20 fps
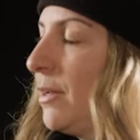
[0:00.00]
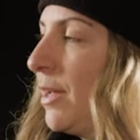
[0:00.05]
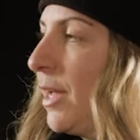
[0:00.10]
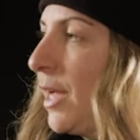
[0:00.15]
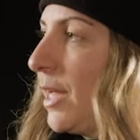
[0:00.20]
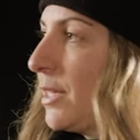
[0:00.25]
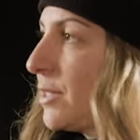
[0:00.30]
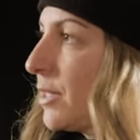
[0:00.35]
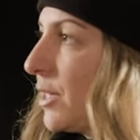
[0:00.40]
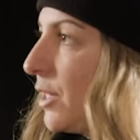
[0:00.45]

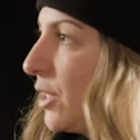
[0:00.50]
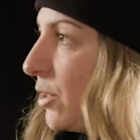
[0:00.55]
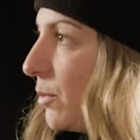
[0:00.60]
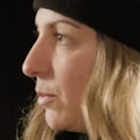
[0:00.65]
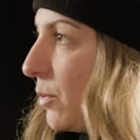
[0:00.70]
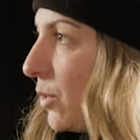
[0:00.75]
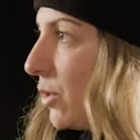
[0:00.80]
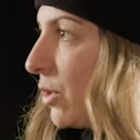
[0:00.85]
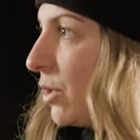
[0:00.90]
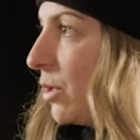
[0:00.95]
as
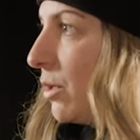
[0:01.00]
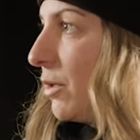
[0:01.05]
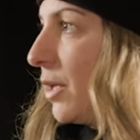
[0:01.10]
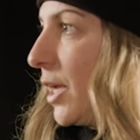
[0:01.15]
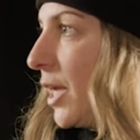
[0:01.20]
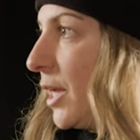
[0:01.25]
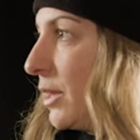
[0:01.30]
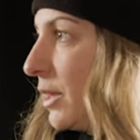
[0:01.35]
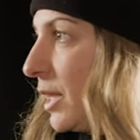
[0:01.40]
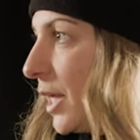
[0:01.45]
skiable
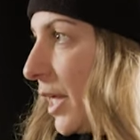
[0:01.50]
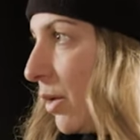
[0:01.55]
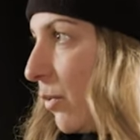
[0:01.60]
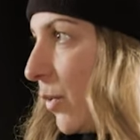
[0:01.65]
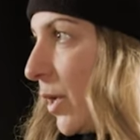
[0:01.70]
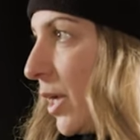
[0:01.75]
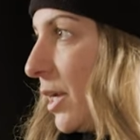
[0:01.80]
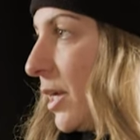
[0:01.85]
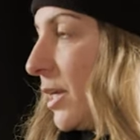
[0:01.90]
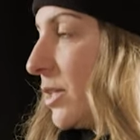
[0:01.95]
and
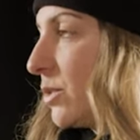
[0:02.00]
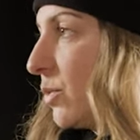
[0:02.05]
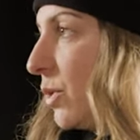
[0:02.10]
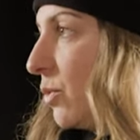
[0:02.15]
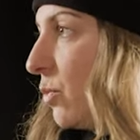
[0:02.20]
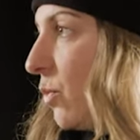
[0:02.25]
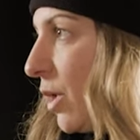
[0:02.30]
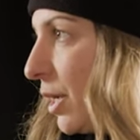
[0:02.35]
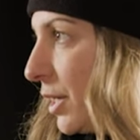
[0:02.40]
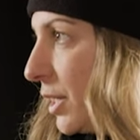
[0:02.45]
lightweight as we
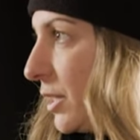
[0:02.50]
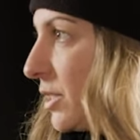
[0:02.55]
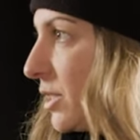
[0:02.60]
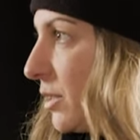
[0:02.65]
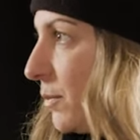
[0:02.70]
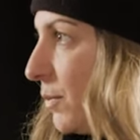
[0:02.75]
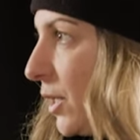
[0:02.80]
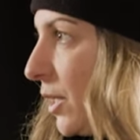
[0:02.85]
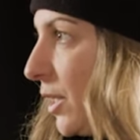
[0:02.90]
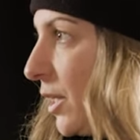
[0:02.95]
want it
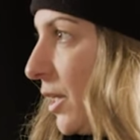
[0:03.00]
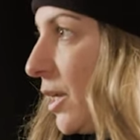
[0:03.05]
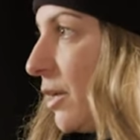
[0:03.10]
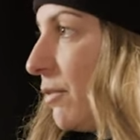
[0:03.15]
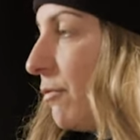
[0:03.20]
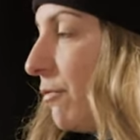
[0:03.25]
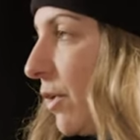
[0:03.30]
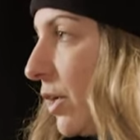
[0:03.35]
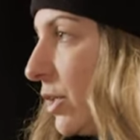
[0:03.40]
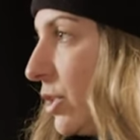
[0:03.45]
to be
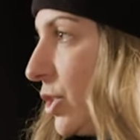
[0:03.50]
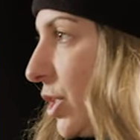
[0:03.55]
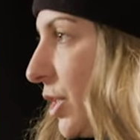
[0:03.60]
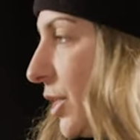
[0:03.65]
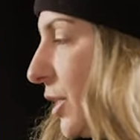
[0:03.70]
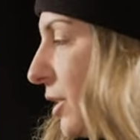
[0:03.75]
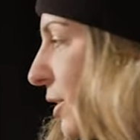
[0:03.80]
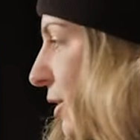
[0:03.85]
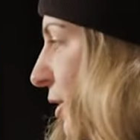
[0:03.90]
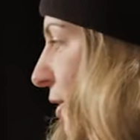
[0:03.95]
and
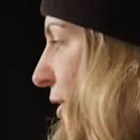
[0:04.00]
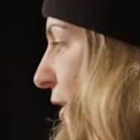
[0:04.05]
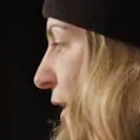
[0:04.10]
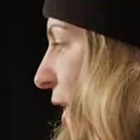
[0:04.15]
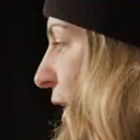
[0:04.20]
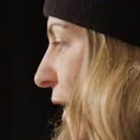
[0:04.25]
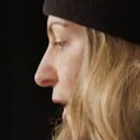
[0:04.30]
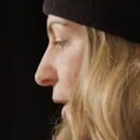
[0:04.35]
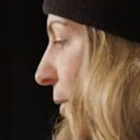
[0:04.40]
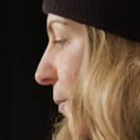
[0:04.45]
function
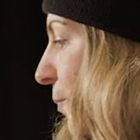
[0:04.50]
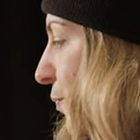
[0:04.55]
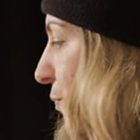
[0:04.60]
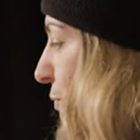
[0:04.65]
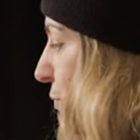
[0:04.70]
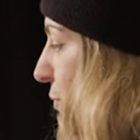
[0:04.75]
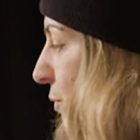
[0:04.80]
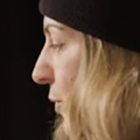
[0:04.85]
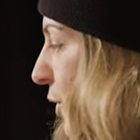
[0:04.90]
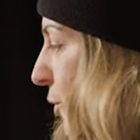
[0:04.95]

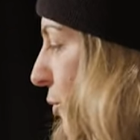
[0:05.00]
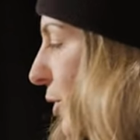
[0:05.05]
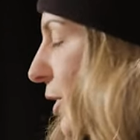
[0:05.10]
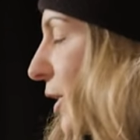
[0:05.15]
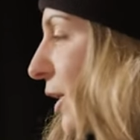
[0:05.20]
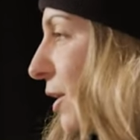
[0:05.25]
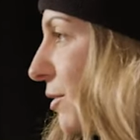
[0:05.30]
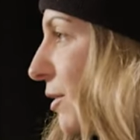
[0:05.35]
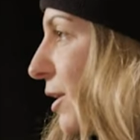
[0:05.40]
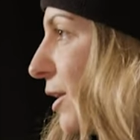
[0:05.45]

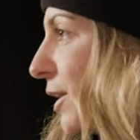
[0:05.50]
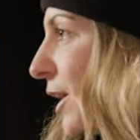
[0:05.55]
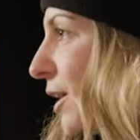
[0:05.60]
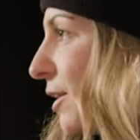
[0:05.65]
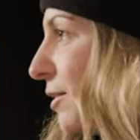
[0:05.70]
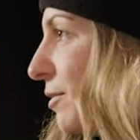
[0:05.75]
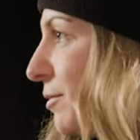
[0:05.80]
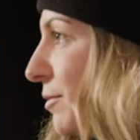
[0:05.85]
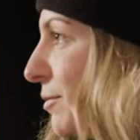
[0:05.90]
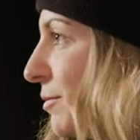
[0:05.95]
without,
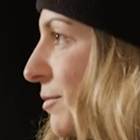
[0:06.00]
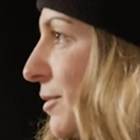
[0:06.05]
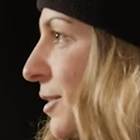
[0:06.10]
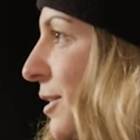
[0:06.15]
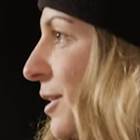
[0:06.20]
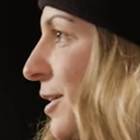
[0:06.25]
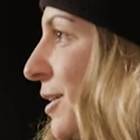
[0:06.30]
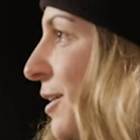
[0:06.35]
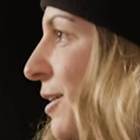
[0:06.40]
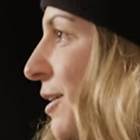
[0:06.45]
again,
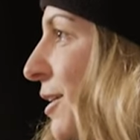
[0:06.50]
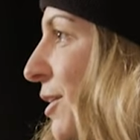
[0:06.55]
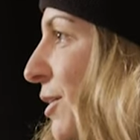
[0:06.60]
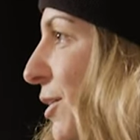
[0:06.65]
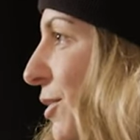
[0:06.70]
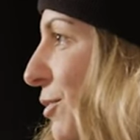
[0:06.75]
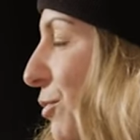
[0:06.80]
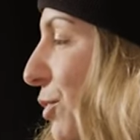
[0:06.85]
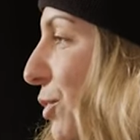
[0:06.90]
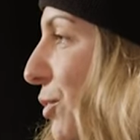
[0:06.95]

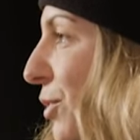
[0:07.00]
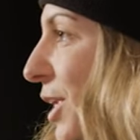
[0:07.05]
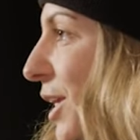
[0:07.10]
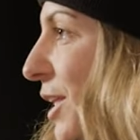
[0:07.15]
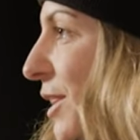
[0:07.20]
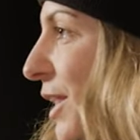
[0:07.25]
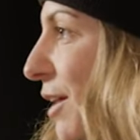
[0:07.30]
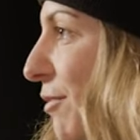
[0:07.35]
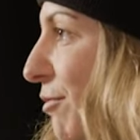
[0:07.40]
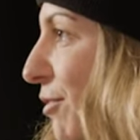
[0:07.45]

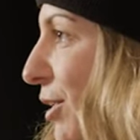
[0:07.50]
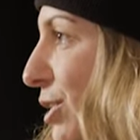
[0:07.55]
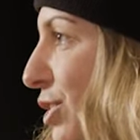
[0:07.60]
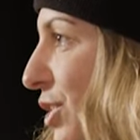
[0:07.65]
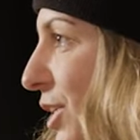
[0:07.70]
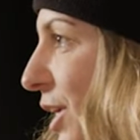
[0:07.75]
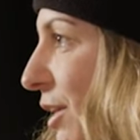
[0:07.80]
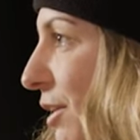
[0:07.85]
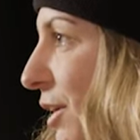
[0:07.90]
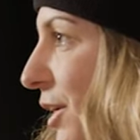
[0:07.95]
ruining that
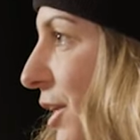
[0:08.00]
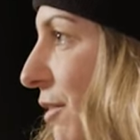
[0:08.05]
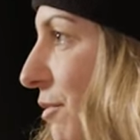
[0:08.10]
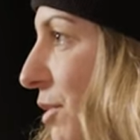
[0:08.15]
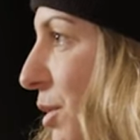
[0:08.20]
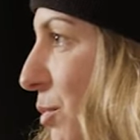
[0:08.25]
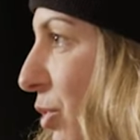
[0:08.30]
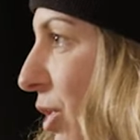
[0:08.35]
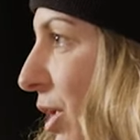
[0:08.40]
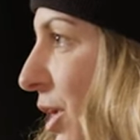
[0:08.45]
functionality of
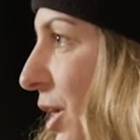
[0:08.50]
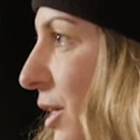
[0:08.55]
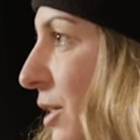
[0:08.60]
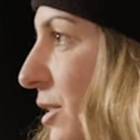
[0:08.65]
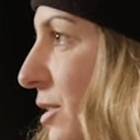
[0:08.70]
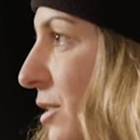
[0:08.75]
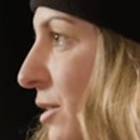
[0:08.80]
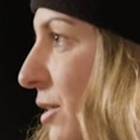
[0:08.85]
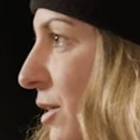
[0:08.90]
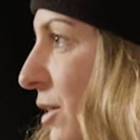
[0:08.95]
the product.